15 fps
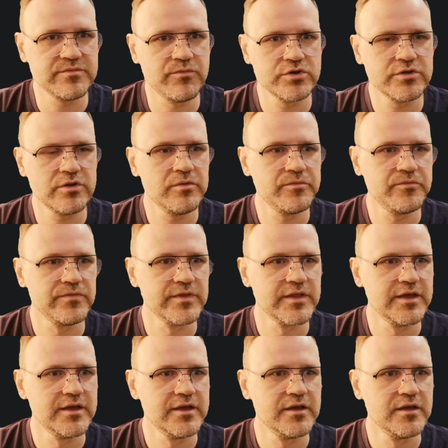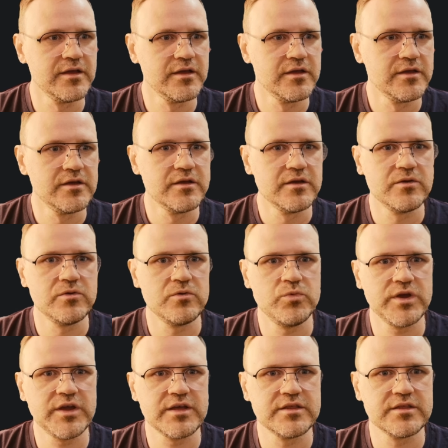module. We
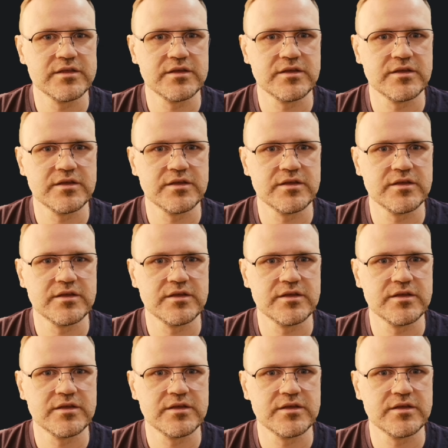can